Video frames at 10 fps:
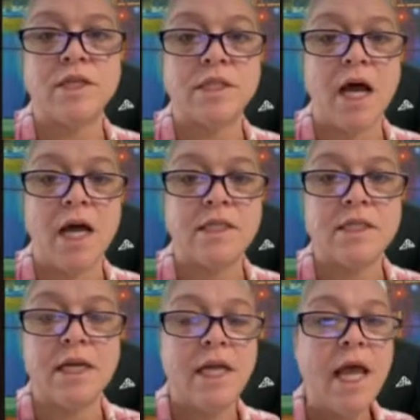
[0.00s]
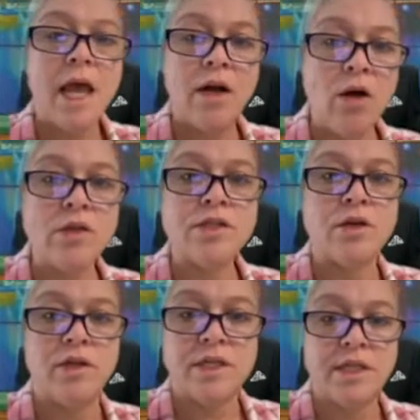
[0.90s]
Wisconsin, and
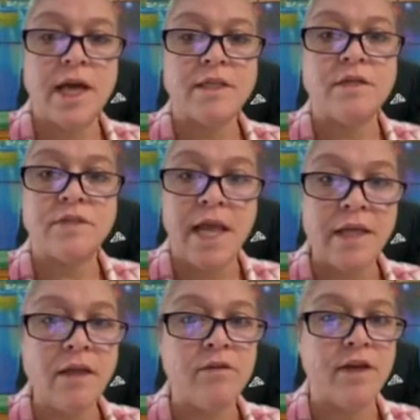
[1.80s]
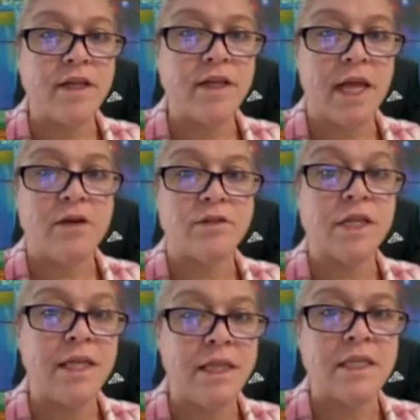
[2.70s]
also the detectives and the
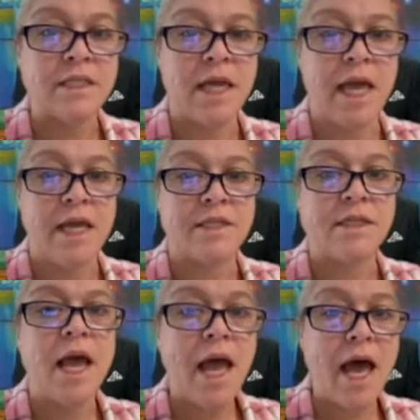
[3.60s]
investigators in this case